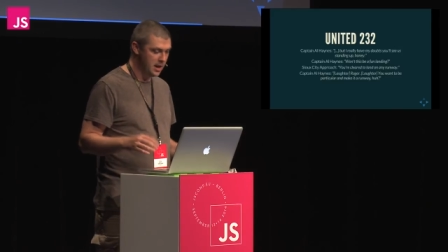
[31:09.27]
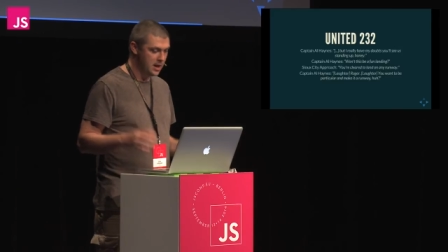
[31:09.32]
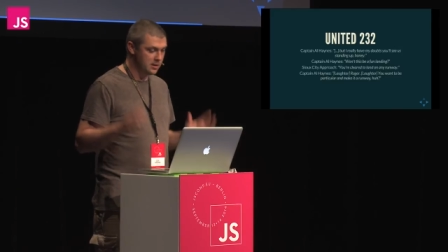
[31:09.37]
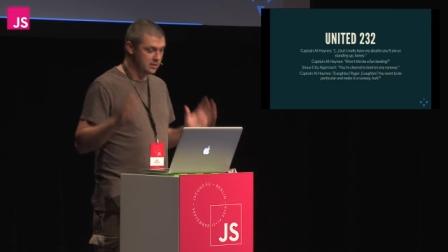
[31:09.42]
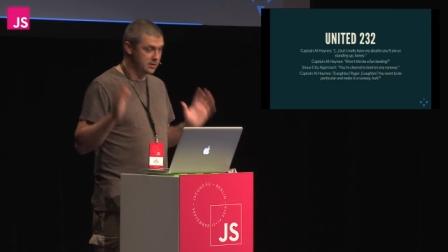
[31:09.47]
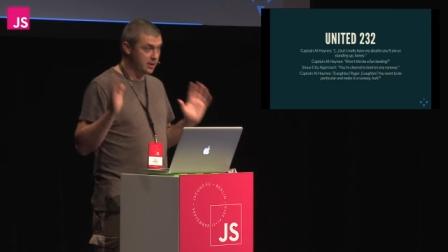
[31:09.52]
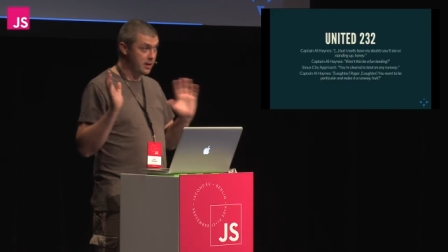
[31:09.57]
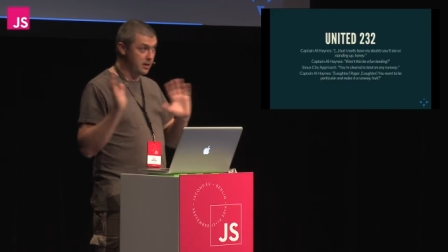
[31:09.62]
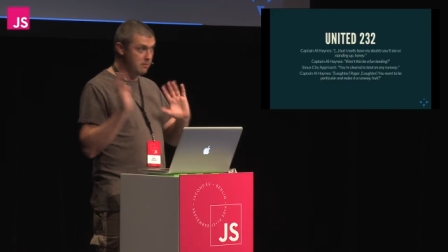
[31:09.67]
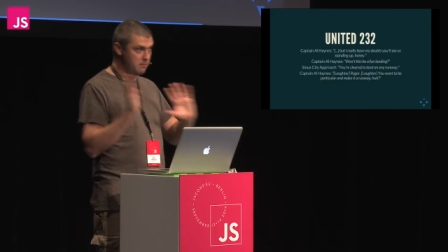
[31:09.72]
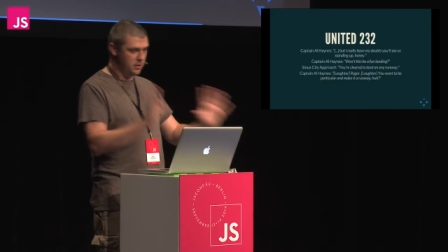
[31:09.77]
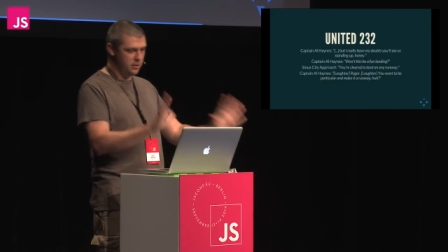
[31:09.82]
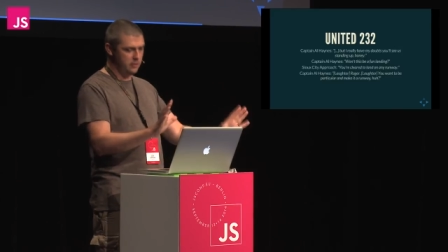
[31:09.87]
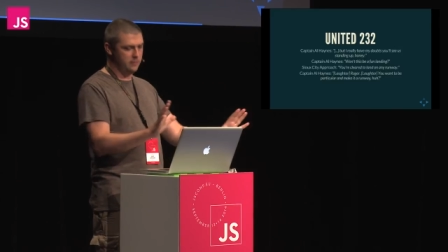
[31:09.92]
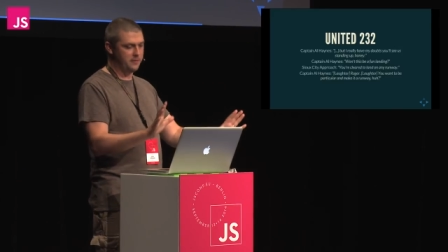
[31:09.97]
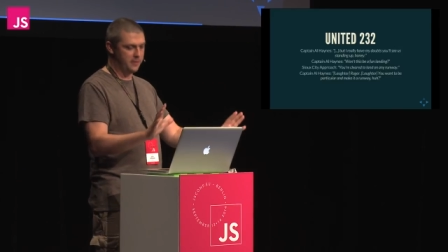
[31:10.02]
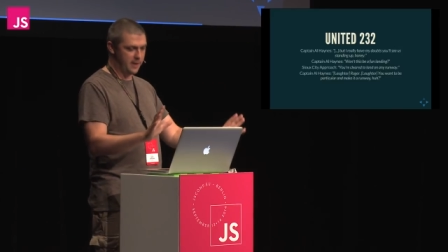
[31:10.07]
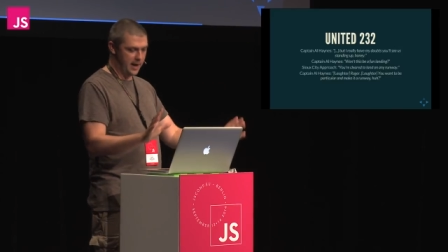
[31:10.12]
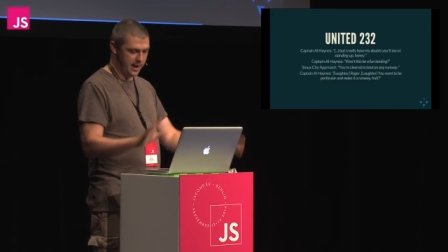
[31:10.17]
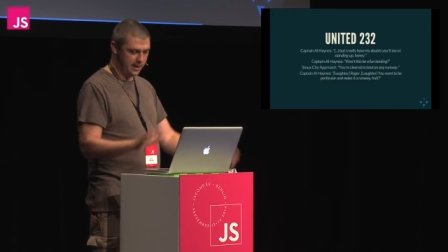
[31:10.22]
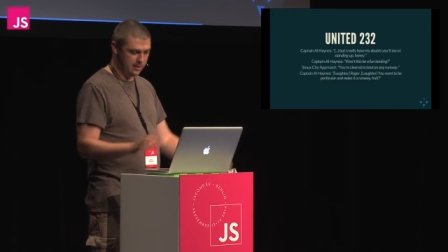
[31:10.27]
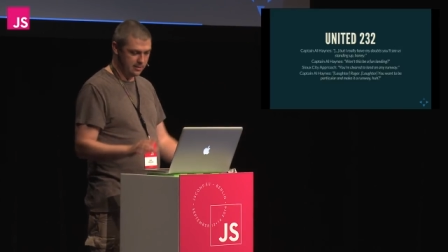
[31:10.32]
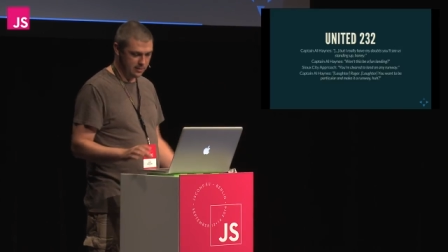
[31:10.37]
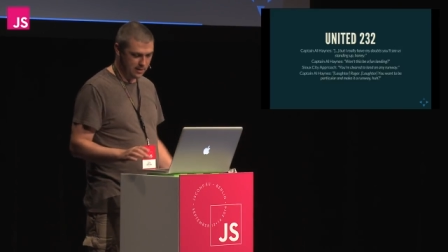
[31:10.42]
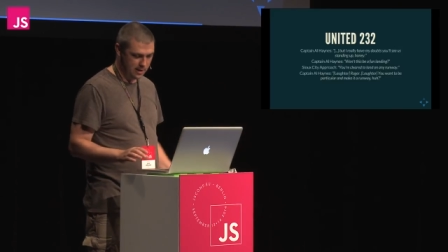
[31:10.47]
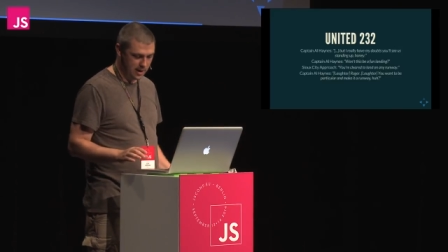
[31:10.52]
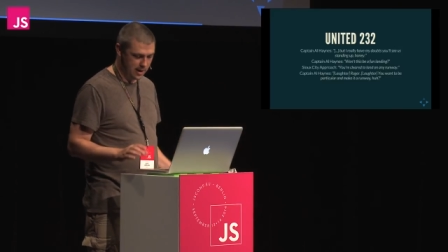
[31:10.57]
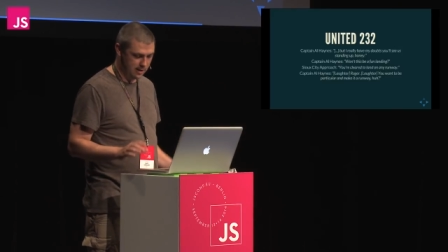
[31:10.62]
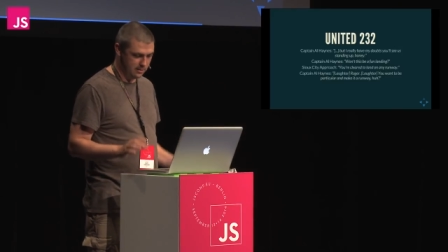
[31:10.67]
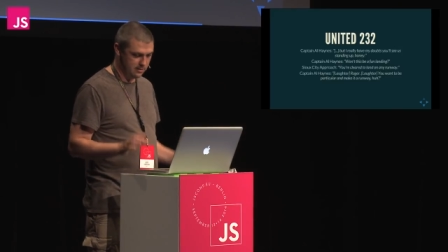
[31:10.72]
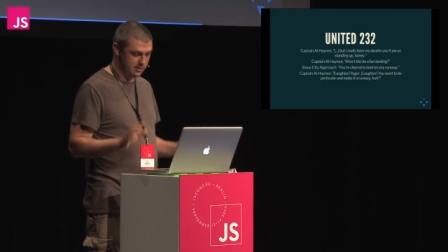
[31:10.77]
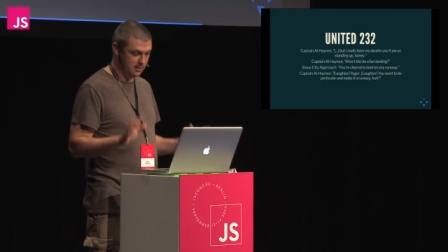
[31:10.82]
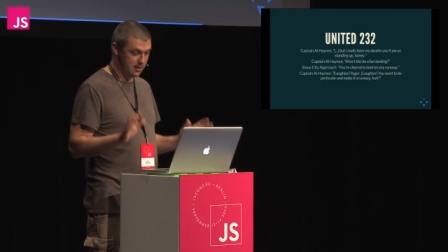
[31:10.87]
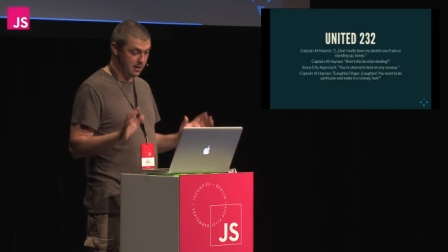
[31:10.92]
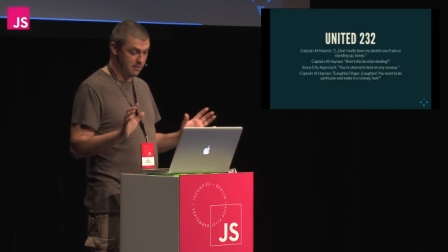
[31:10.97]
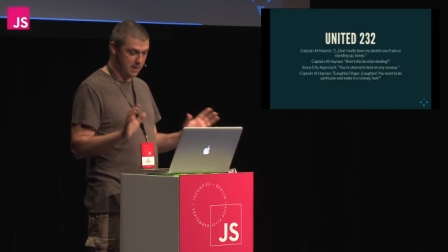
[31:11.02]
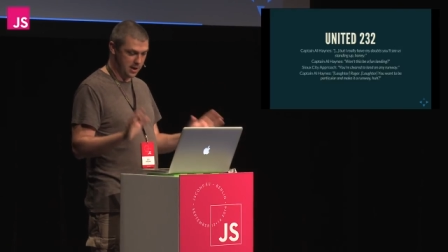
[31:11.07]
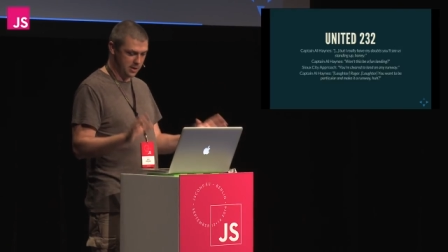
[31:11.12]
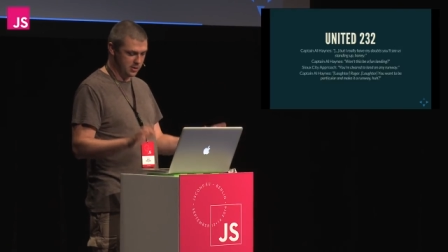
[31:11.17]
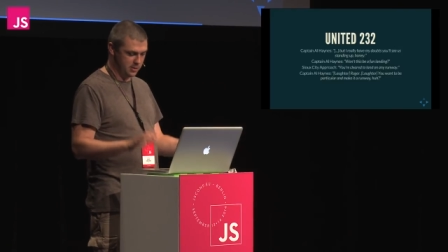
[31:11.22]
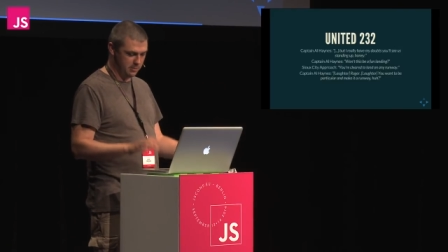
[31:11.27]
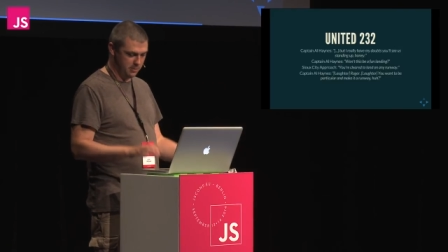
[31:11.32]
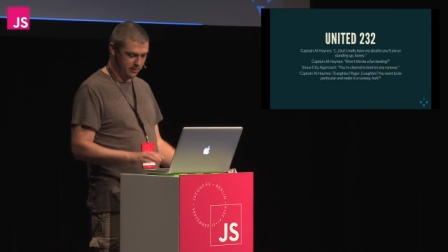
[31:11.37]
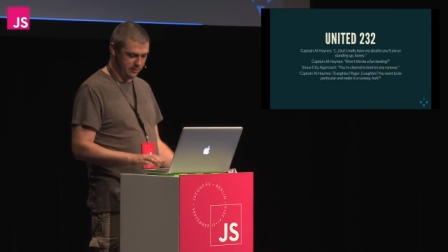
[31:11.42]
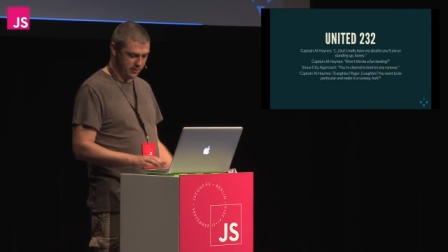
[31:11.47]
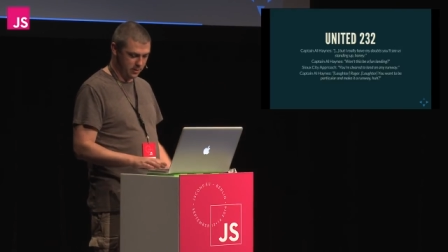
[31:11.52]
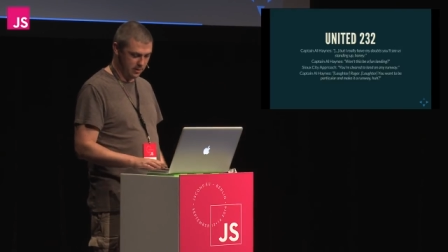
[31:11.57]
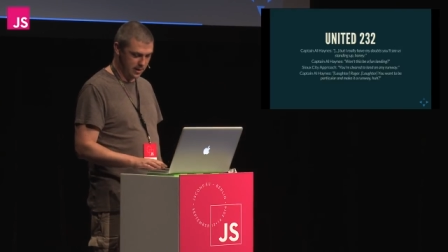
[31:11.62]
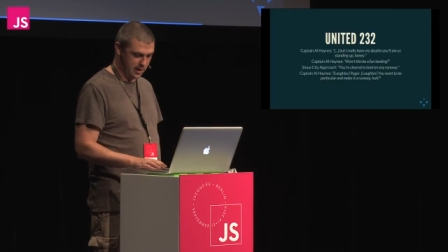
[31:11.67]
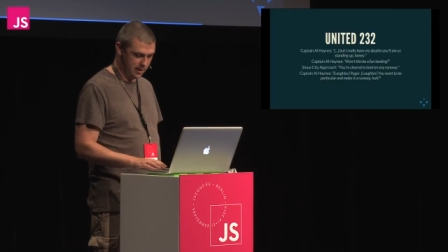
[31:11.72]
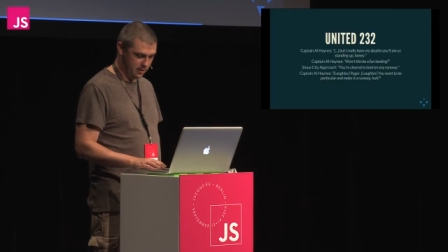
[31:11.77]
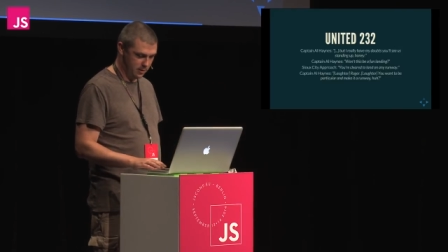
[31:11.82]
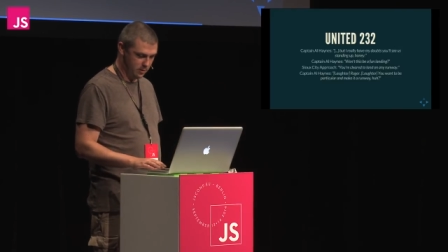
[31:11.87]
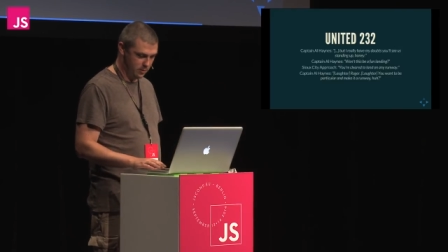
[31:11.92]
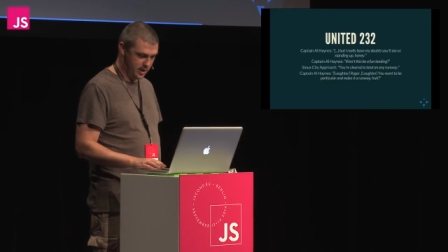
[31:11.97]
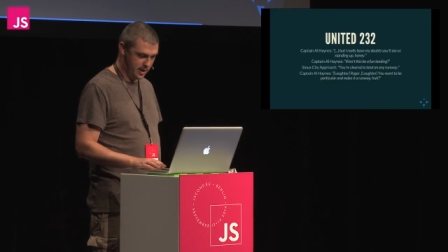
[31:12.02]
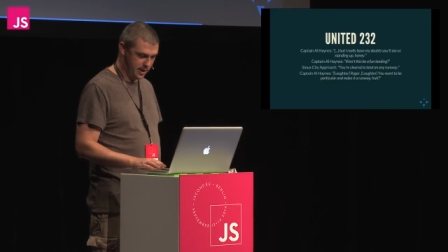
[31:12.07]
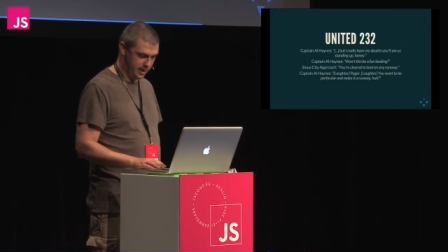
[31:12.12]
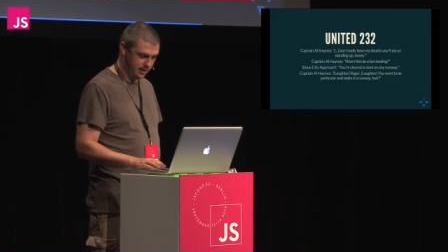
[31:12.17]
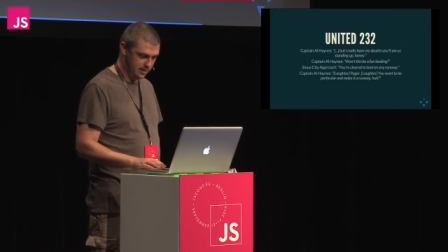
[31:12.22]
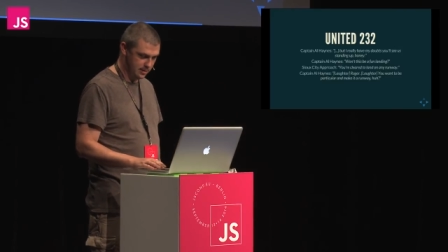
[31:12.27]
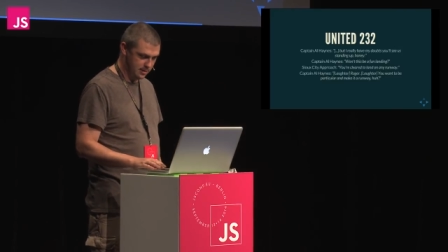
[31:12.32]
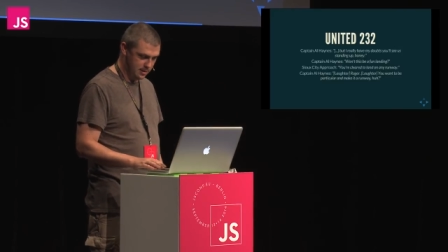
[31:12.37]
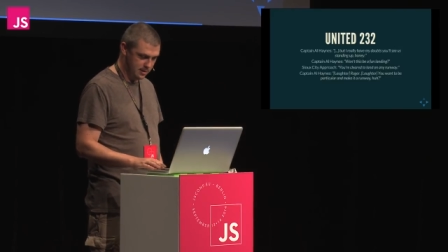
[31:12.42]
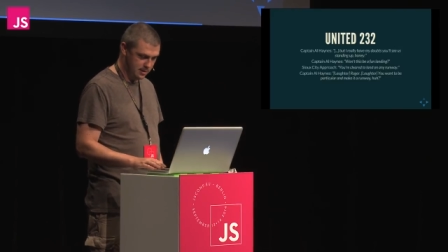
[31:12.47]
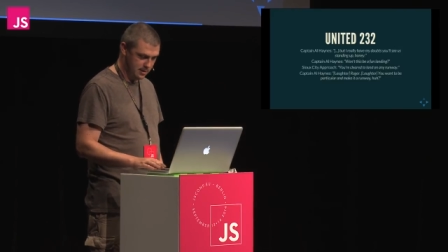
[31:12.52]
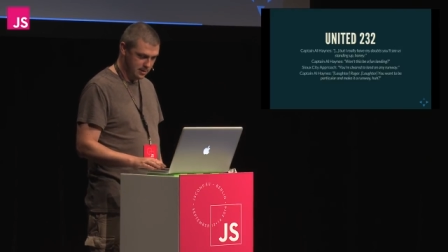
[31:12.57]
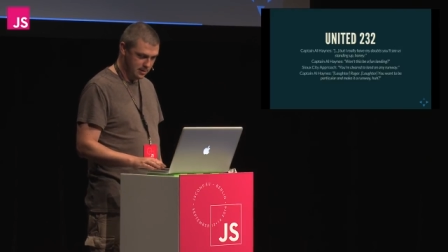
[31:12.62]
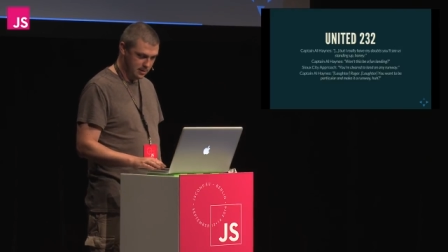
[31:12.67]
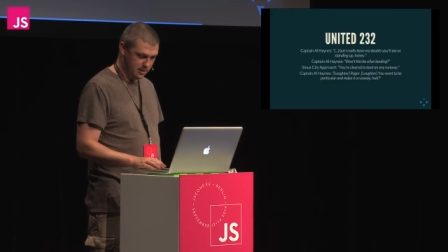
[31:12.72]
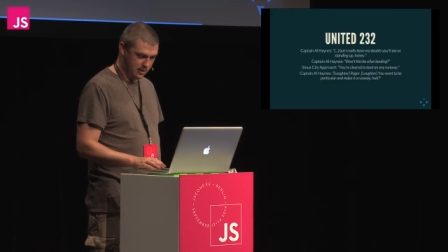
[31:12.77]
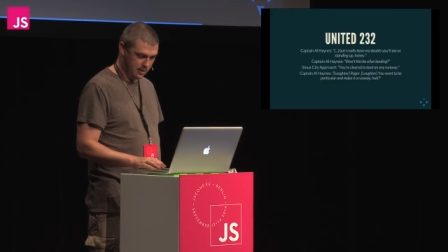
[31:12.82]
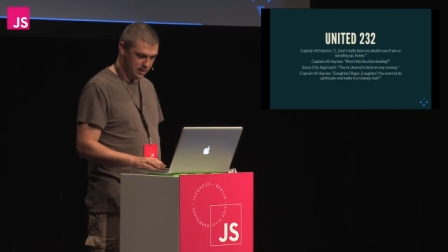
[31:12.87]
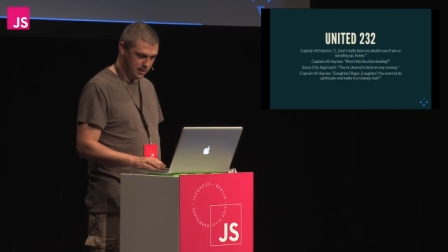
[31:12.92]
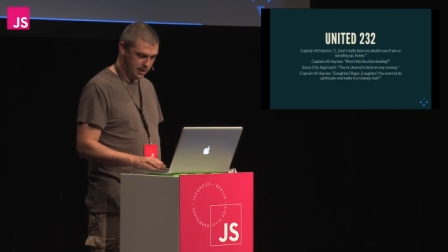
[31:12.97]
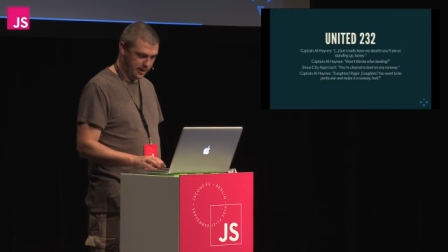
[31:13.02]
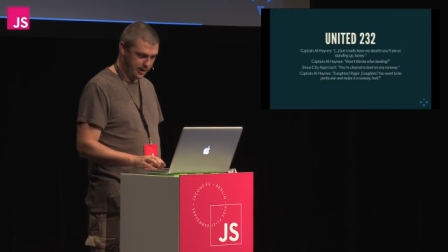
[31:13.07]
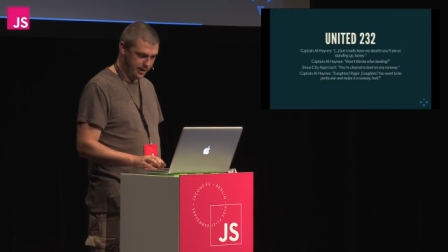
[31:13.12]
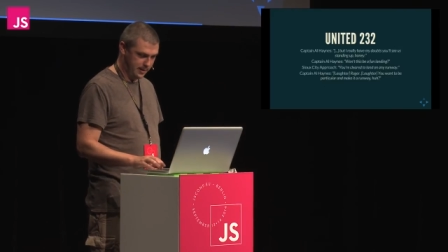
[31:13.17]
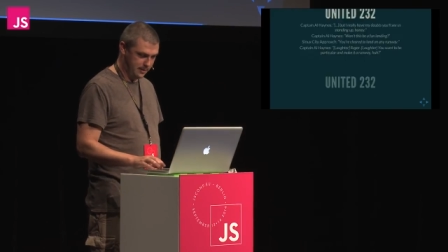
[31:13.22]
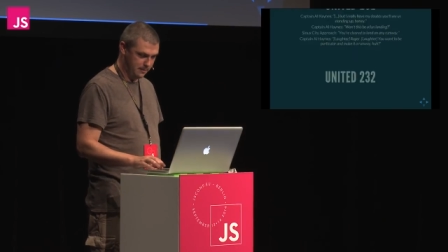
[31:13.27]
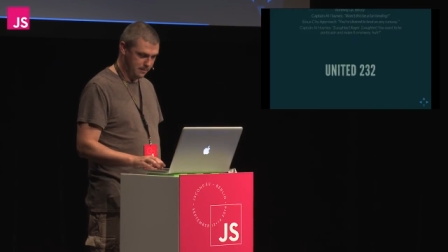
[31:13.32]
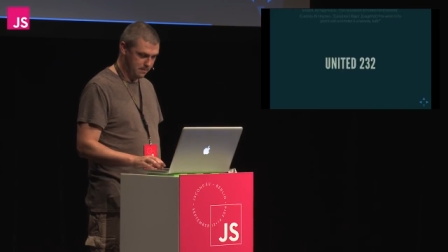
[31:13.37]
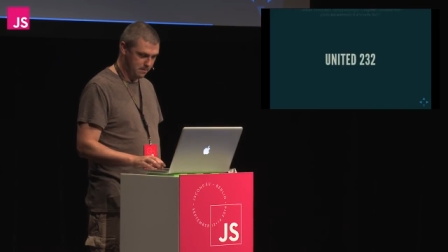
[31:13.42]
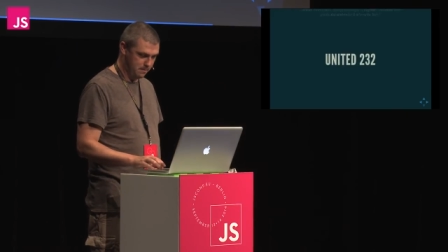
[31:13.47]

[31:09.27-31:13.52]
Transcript: So they moved that, and they managed to move it all out of the way clear.